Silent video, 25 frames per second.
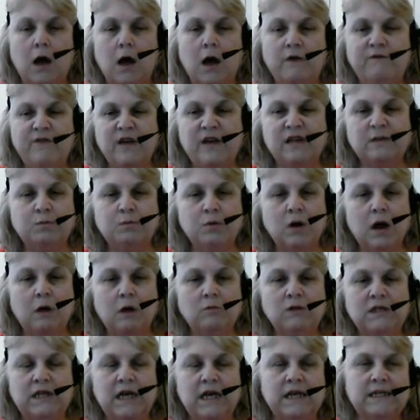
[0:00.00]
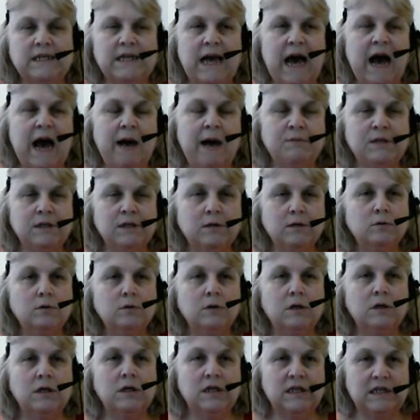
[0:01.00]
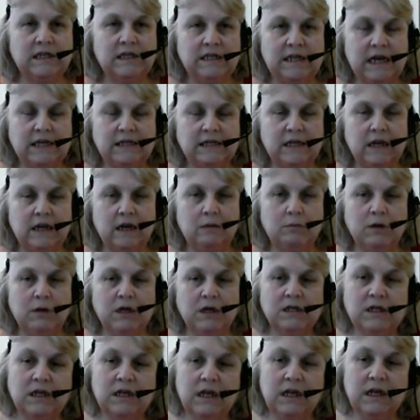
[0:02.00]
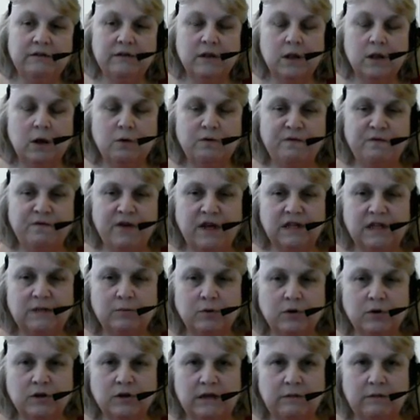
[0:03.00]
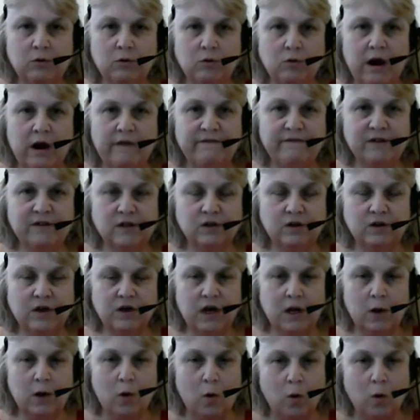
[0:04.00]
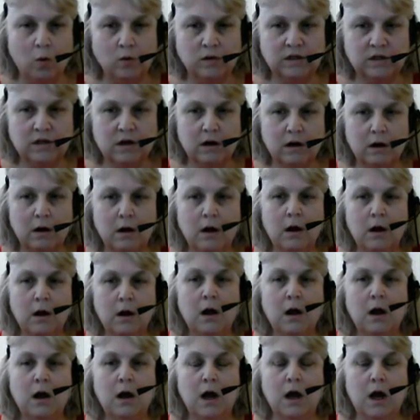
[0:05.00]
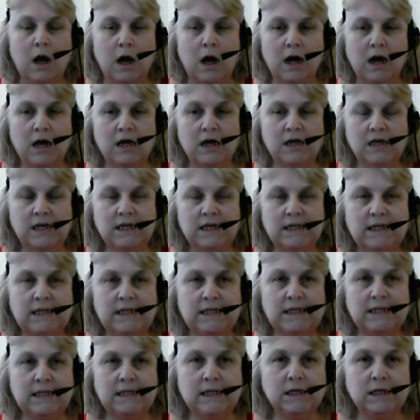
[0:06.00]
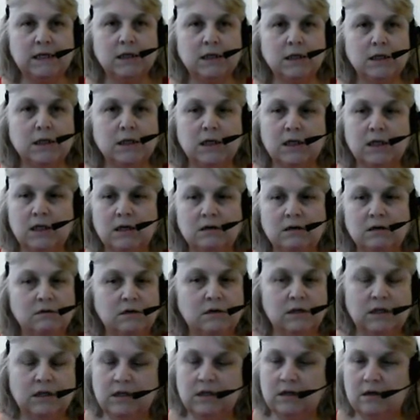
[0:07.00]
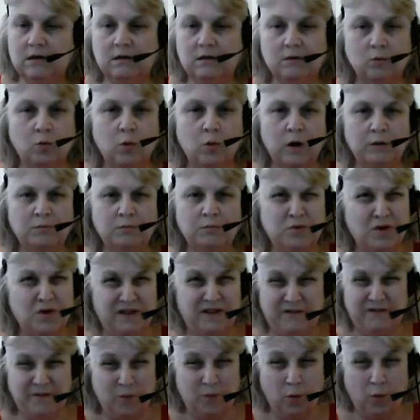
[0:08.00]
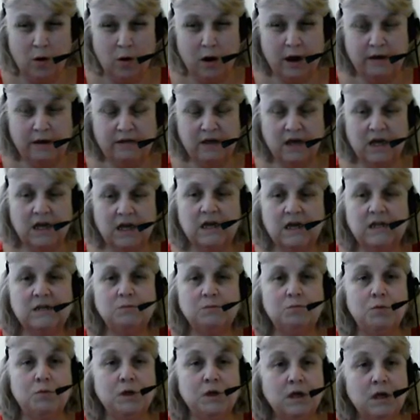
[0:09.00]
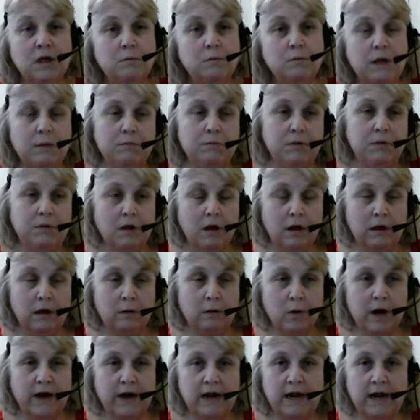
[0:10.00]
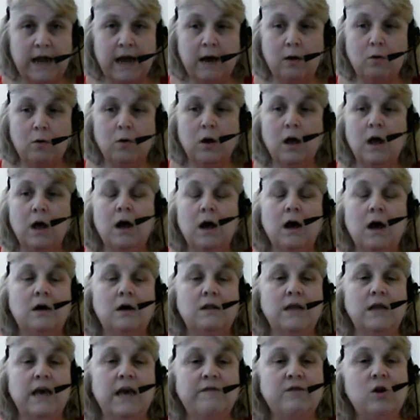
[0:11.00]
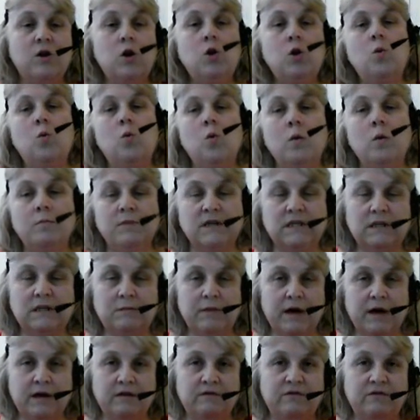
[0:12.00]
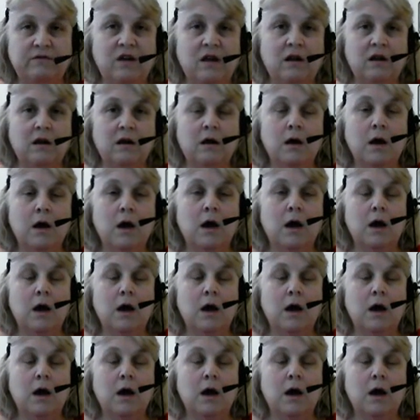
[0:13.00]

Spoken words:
Facebook, I would say, is absolutely a necessity, because even though Facebook's demographics are getting older, it's still, there's 1.4, I think it is, billion people on it right now. They have an enormous amount of data.